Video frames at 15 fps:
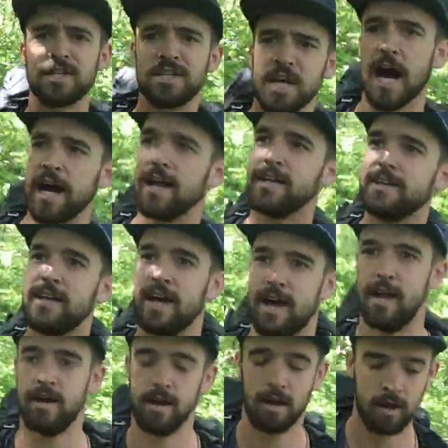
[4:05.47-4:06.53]
the China
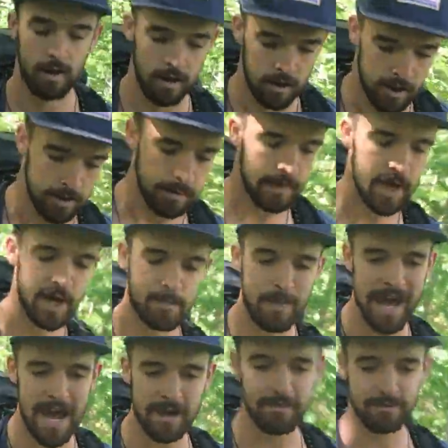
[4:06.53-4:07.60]
tent. We got a
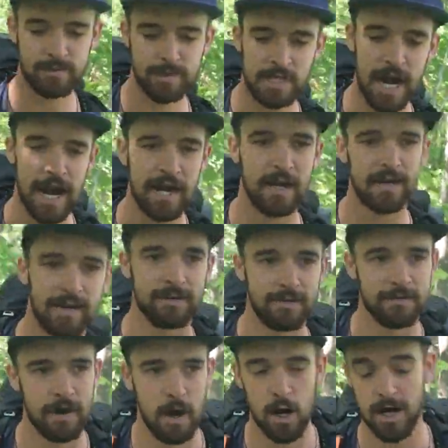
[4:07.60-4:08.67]
bag from China,
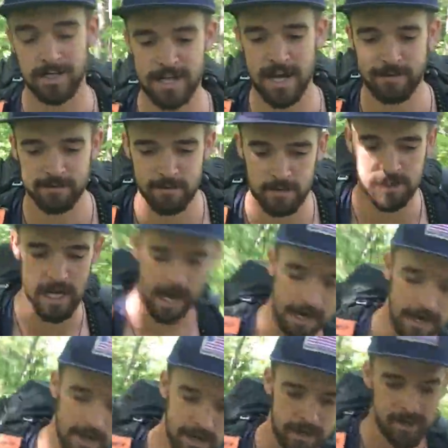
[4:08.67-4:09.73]
or a tent from
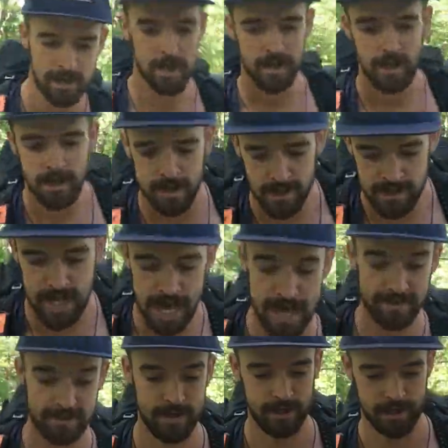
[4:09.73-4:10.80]
China.
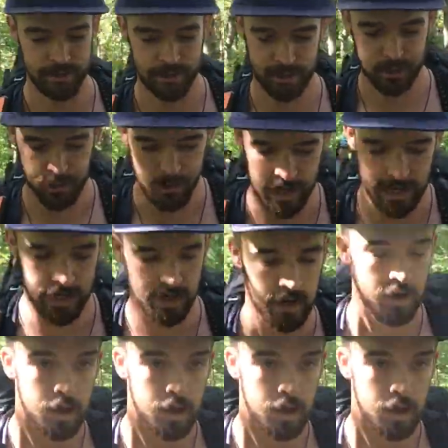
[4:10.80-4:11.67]
That thing is sweet.